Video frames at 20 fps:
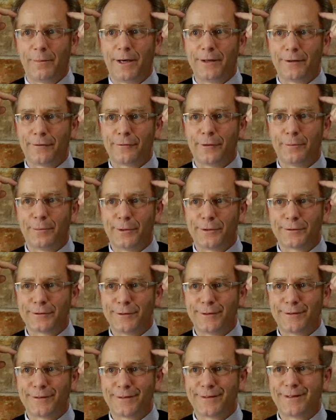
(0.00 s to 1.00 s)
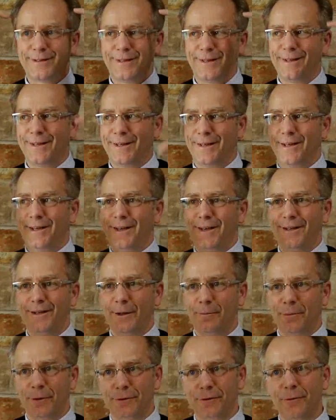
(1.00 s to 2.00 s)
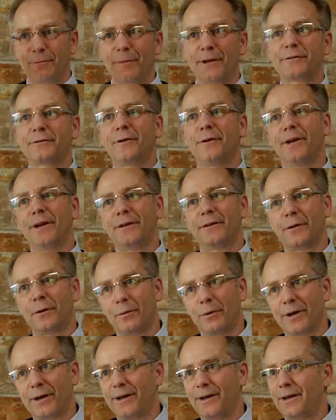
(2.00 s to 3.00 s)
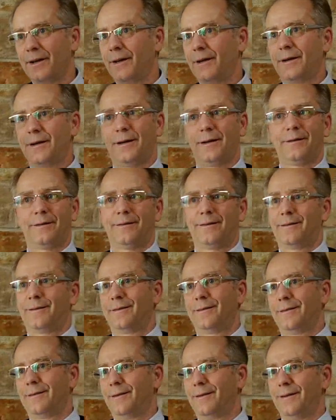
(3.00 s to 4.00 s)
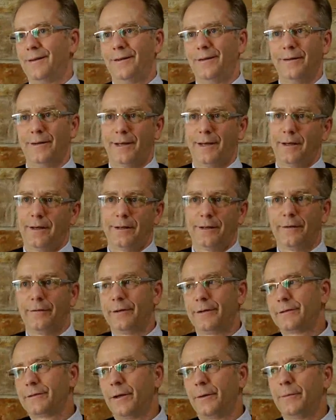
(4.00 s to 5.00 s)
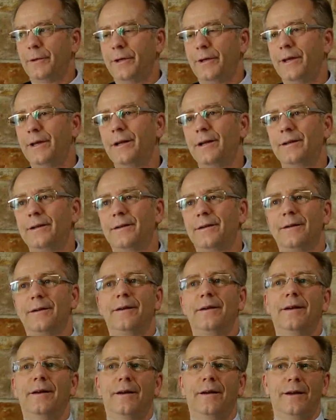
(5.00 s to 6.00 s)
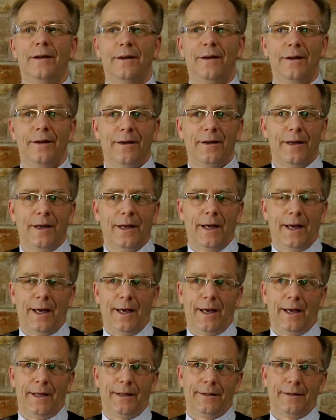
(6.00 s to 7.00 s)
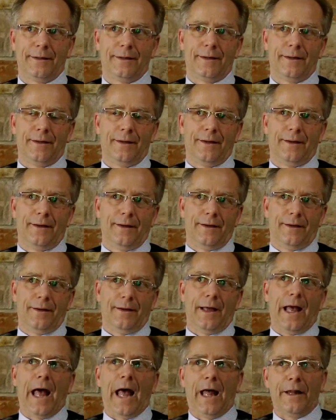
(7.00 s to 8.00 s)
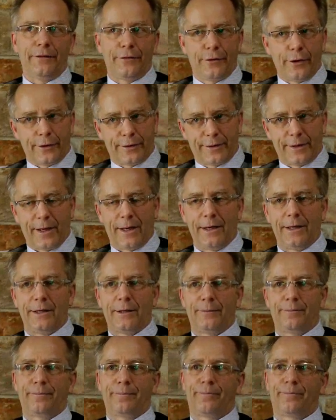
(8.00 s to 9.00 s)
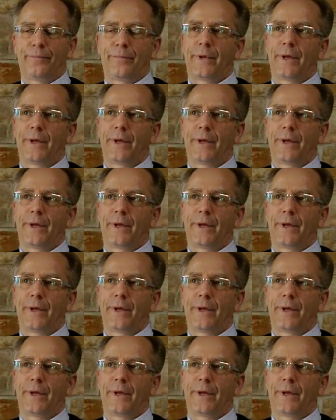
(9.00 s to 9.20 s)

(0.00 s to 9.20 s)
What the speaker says: the mind of the person basculates toward healing, and you cannot even stop the healing. And at the time,